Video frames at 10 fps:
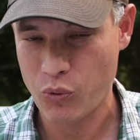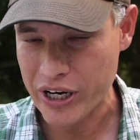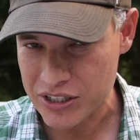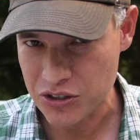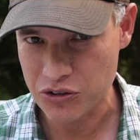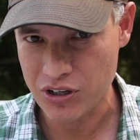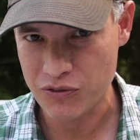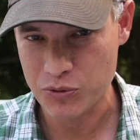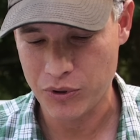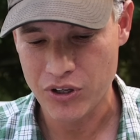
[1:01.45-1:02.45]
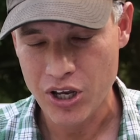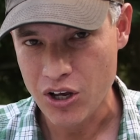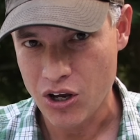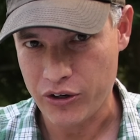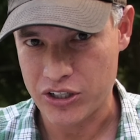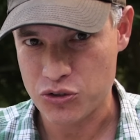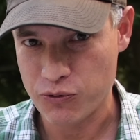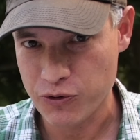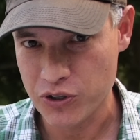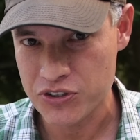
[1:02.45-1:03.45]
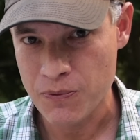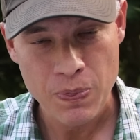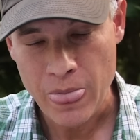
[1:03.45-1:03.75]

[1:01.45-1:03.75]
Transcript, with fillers: Wait until you're comfortable. Okay, so first,